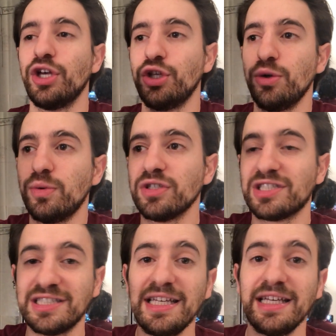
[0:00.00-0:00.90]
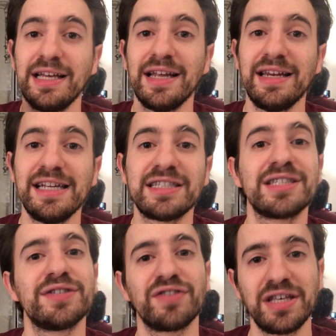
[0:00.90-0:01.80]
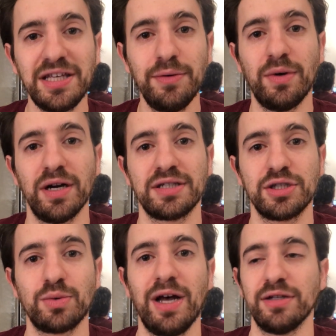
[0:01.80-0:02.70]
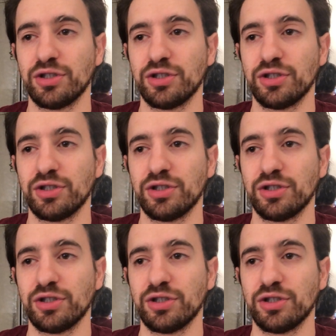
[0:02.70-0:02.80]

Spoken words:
you will see lists of keywords as well.